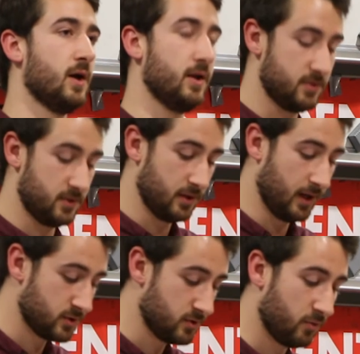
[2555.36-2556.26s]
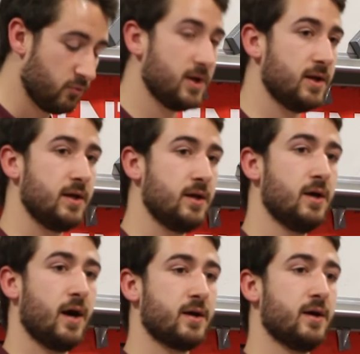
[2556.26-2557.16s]
And that's not really
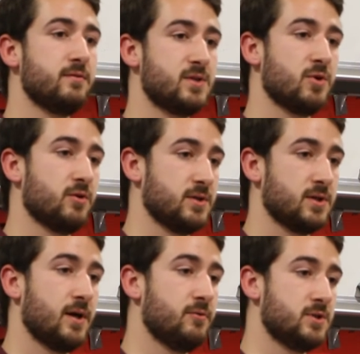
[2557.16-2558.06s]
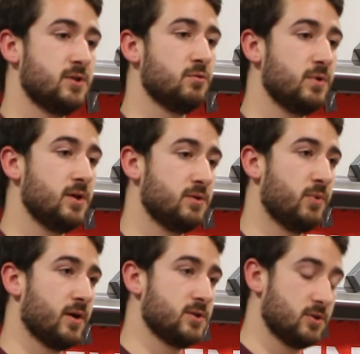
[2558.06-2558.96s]
a kind of democratic heritage that we as
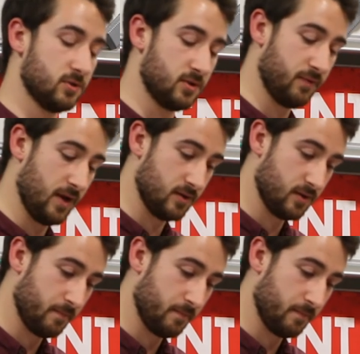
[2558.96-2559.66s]
Marxists should defend.